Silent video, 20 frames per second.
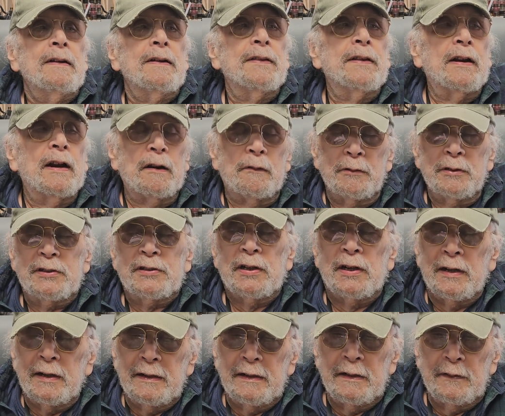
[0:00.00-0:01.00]
and then I
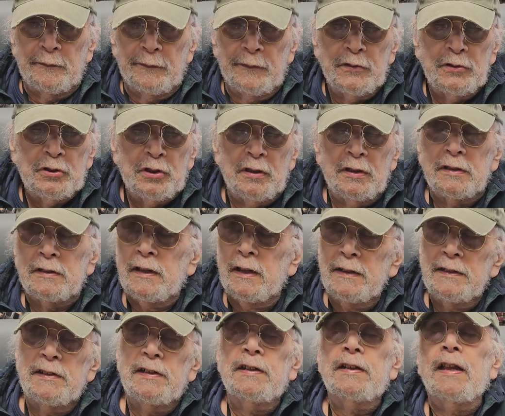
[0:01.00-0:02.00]
retired officially in
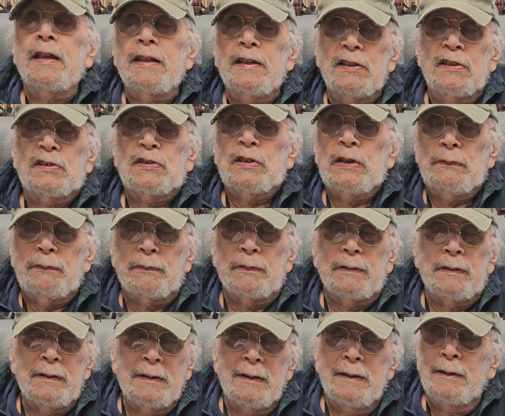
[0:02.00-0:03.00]

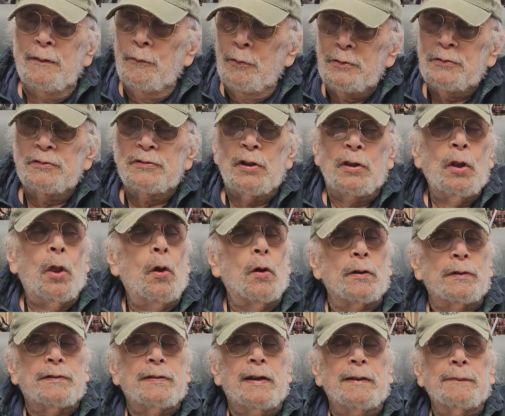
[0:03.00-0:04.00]
1987, which was a
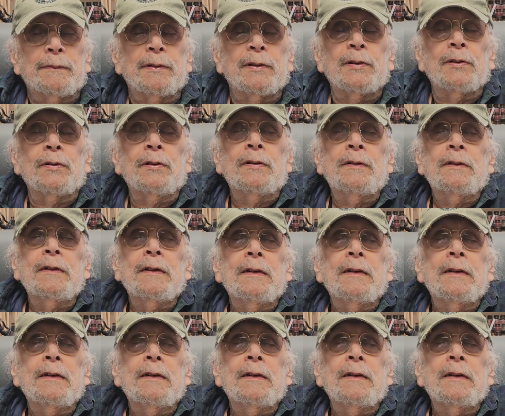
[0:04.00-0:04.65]
long time ago.